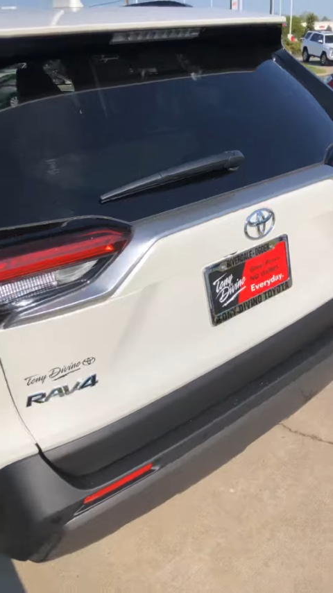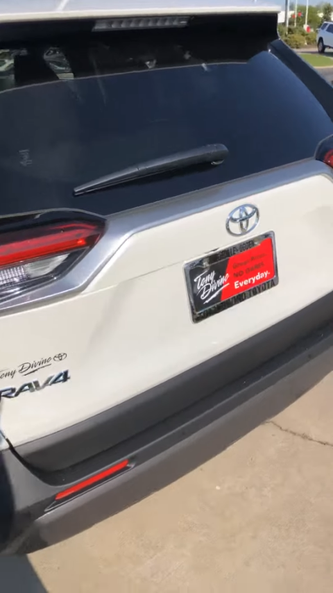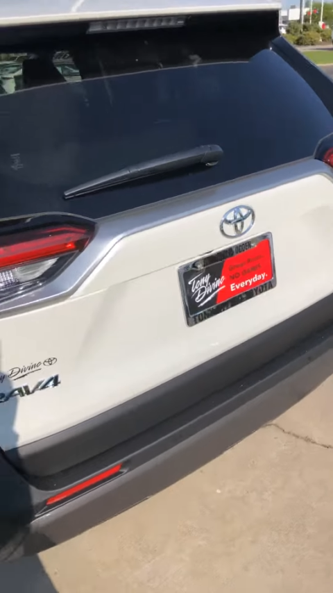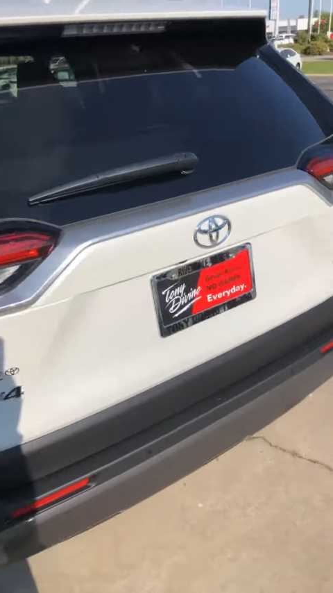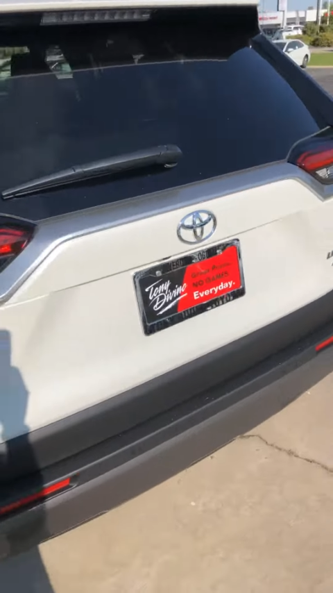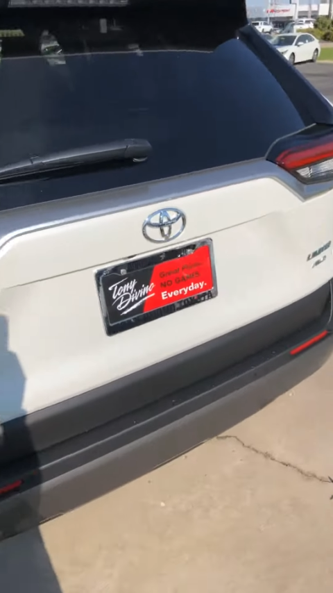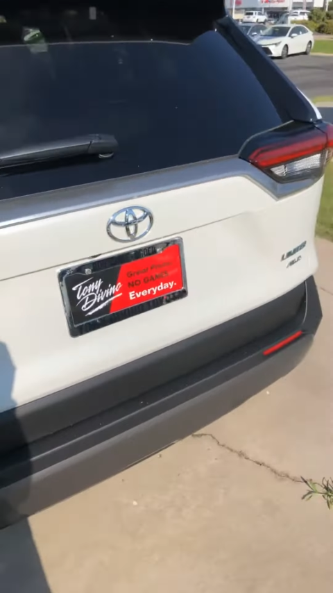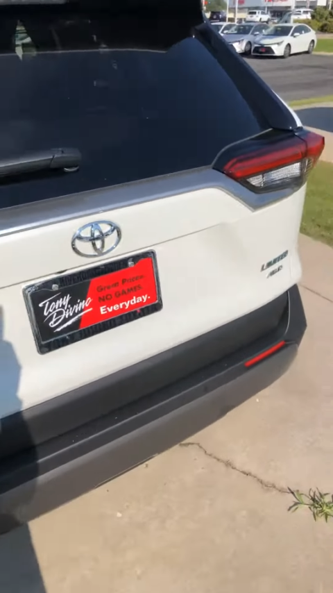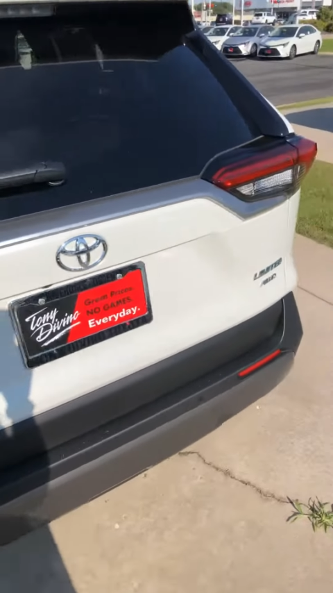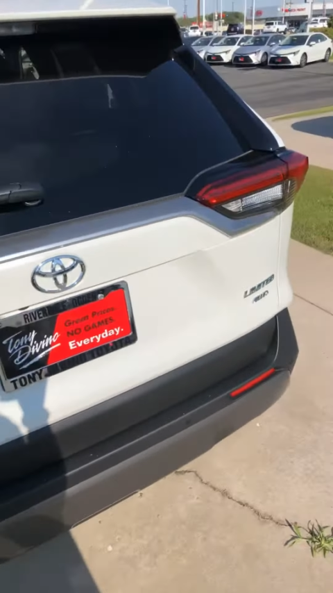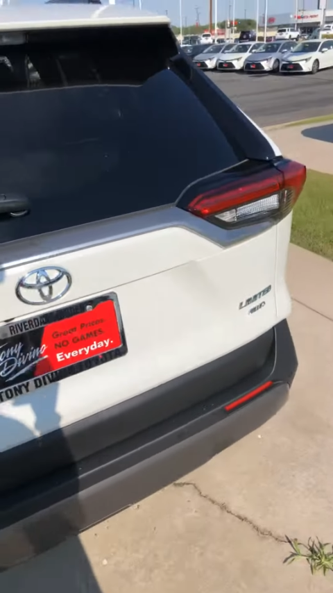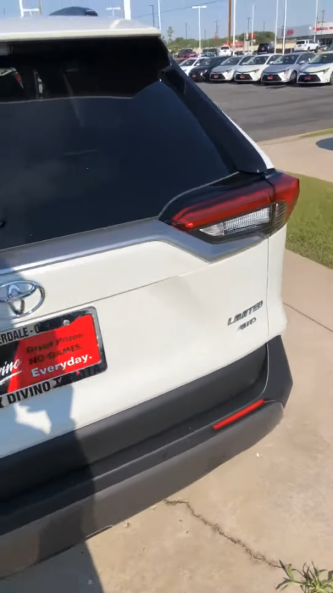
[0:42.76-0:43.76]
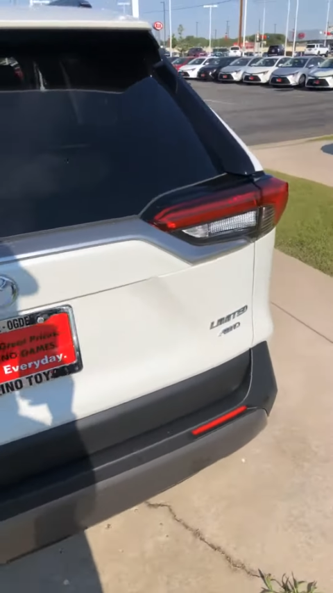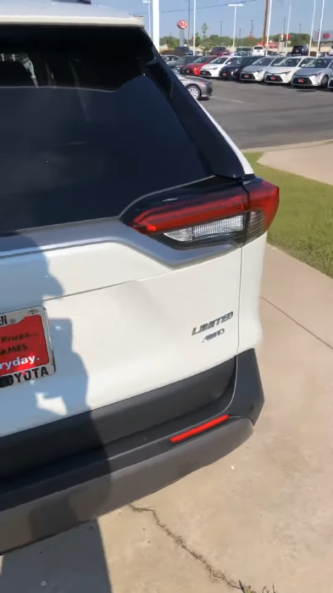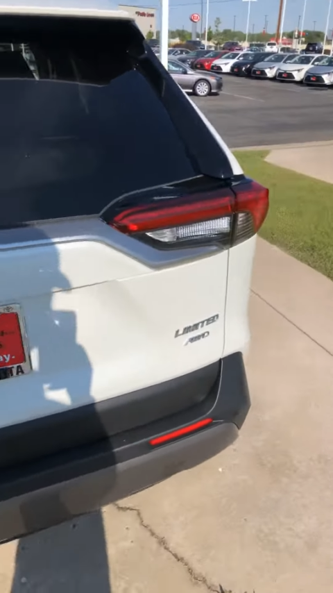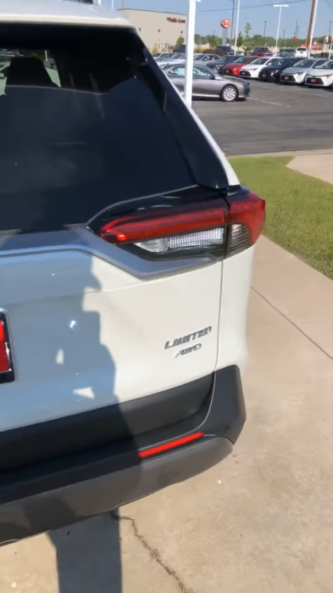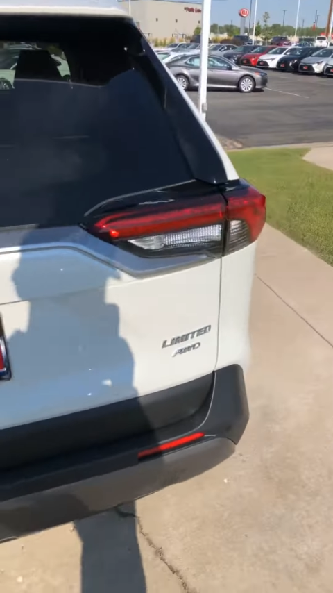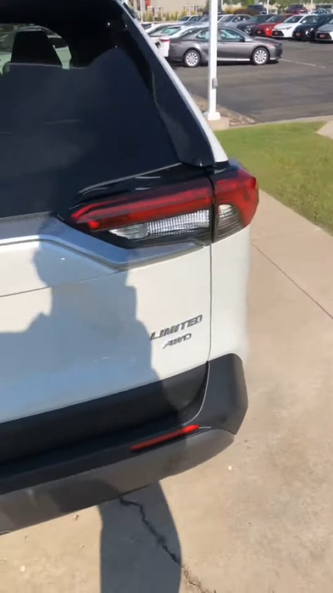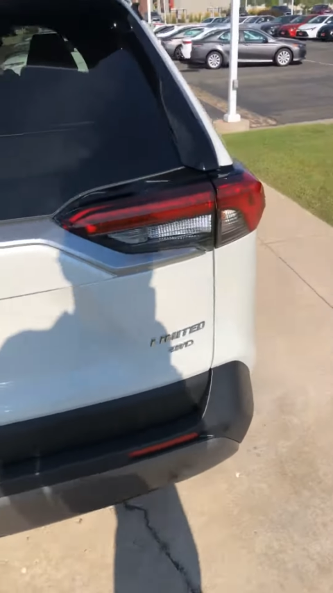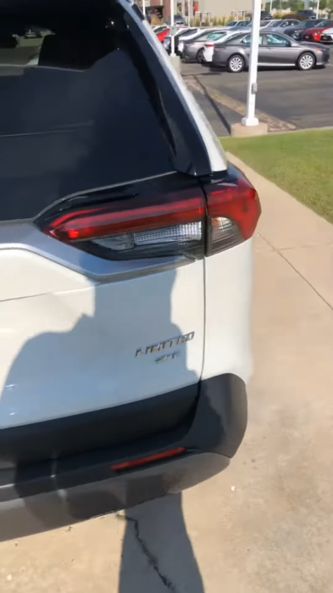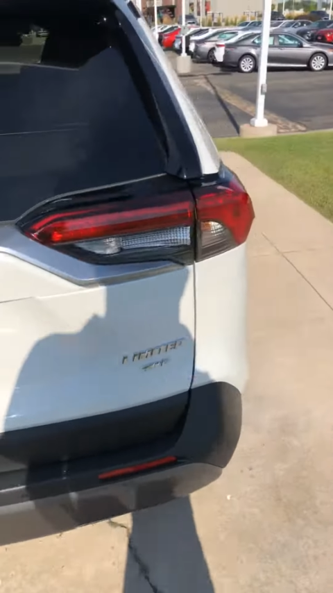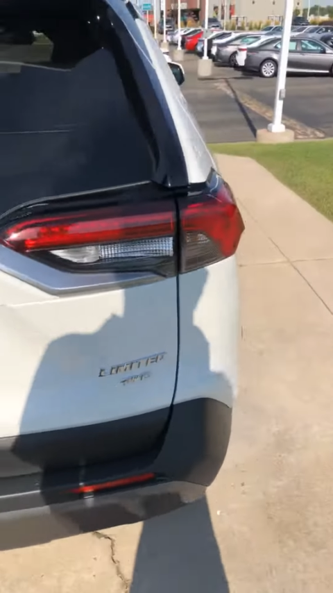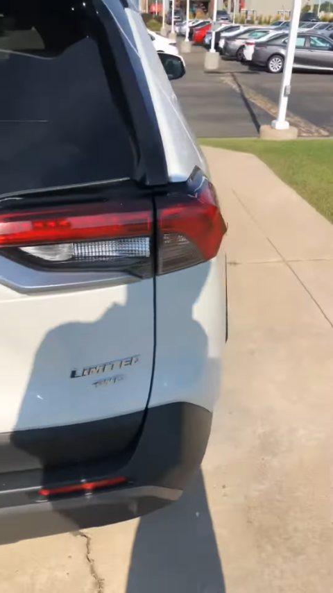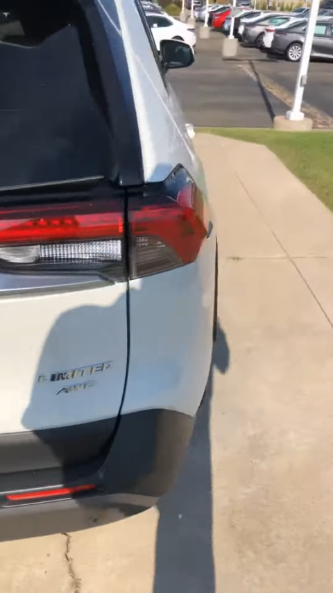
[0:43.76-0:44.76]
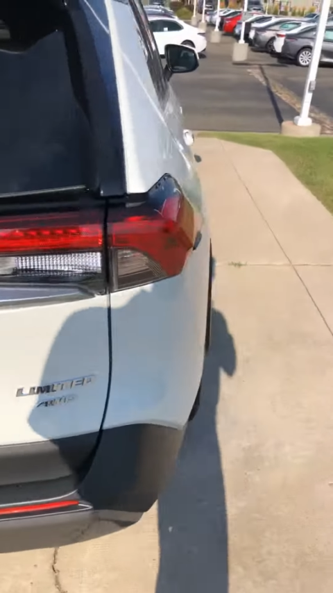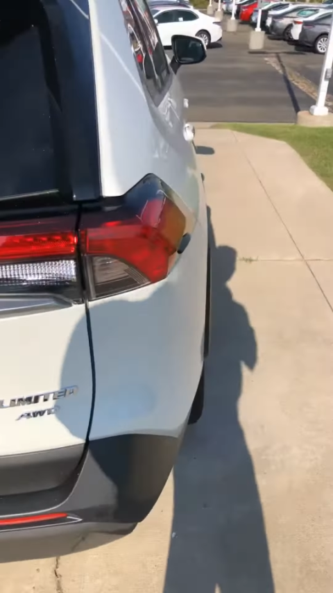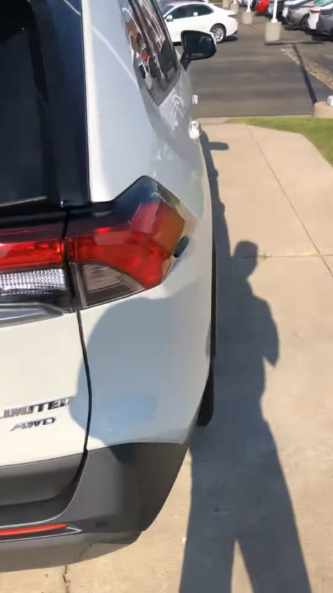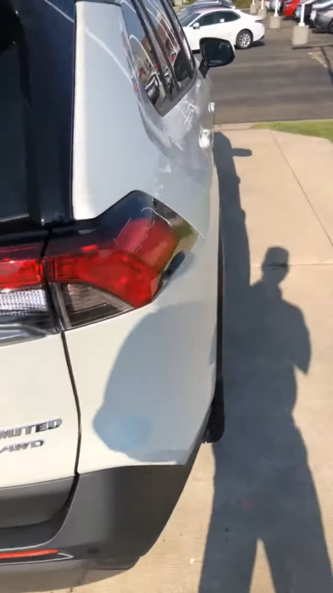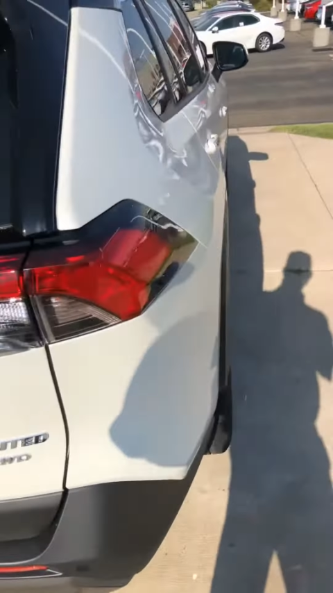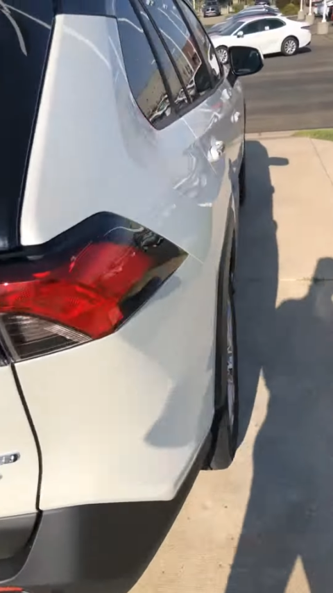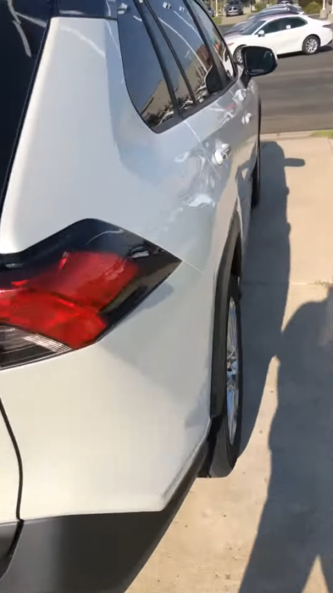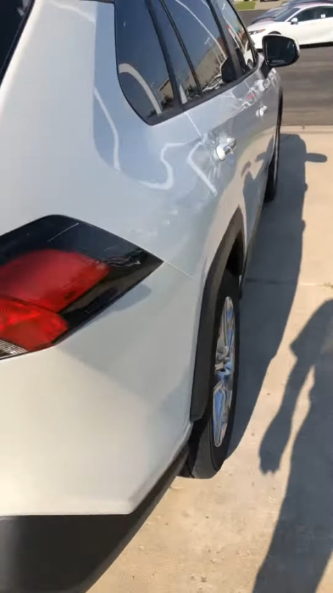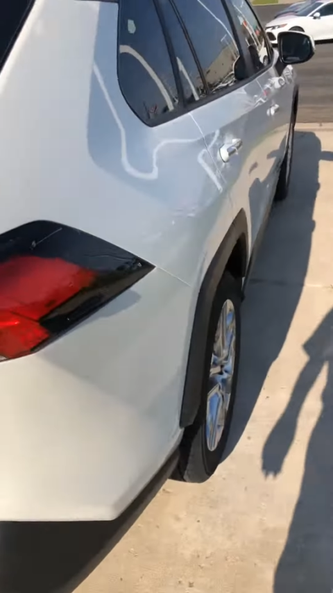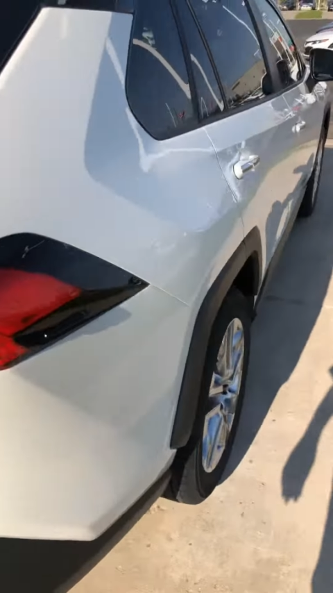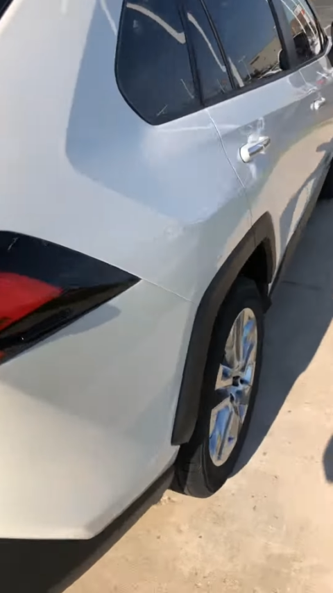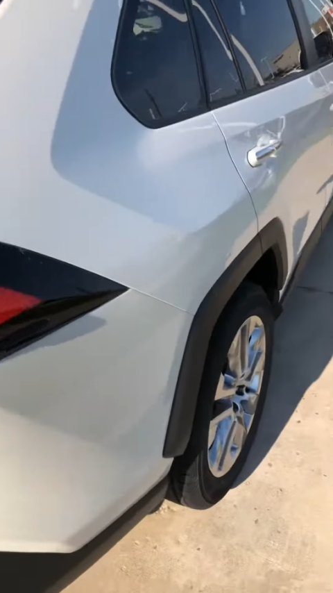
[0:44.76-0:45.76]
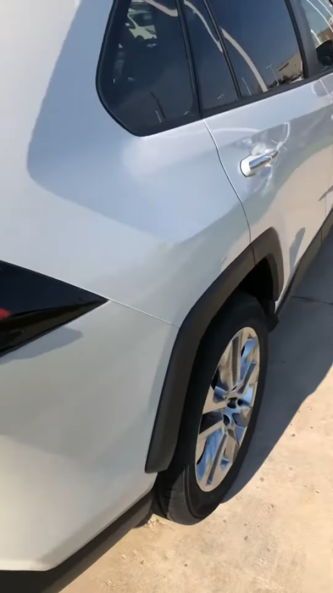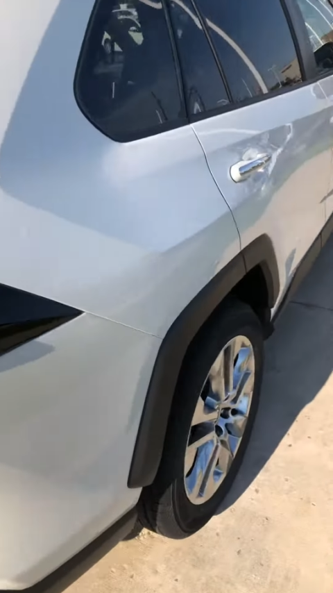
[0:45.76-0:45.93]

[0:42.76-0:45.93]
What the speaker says: [unreadable: no face in view]